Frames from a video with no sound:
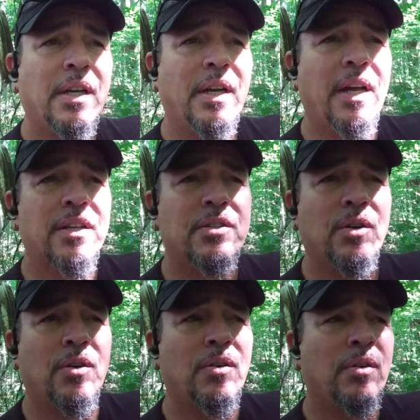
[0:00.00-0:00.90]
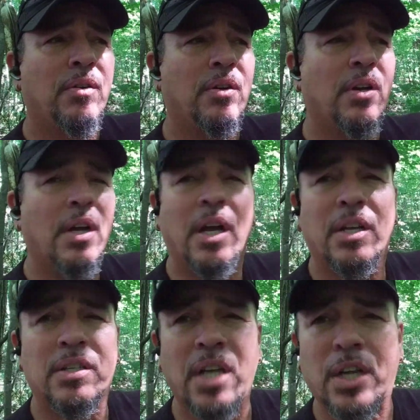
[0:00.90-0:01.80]
It has no
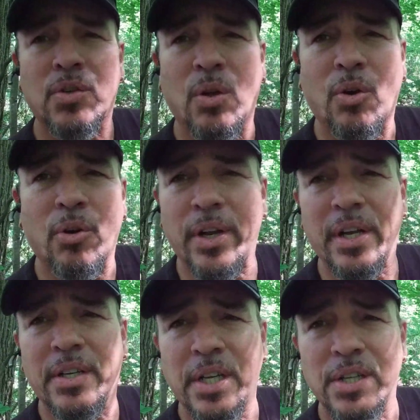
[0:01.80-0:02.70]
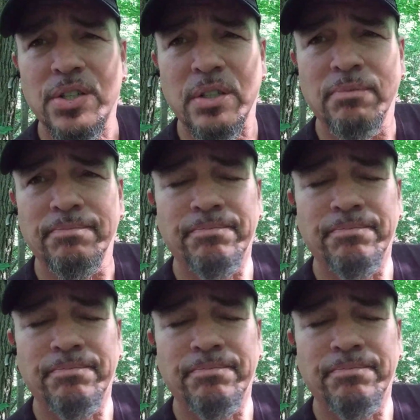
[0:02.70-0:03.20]
sexual orientation.